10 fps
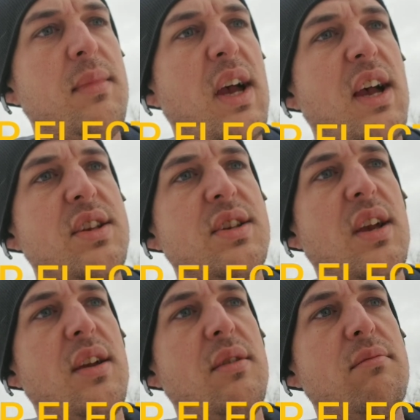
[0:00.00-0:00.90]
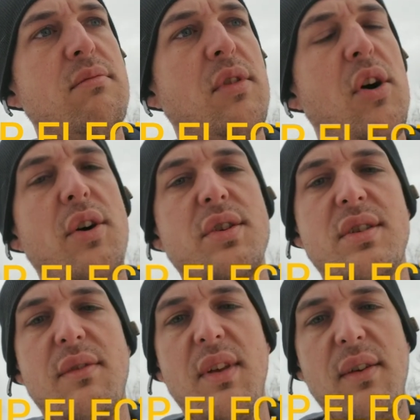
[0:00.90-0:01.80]
as a loss
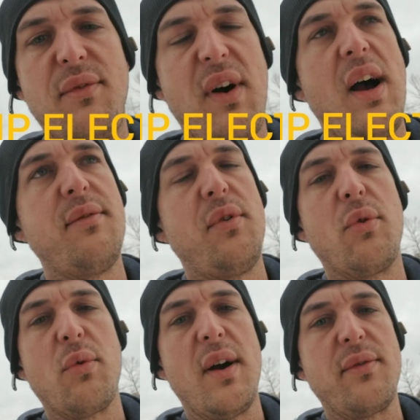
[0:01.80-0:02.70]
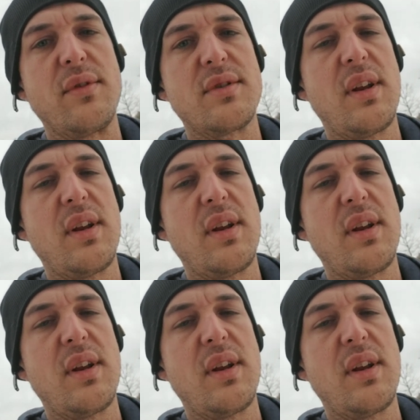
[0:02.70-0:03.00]
of the 5-volt reference.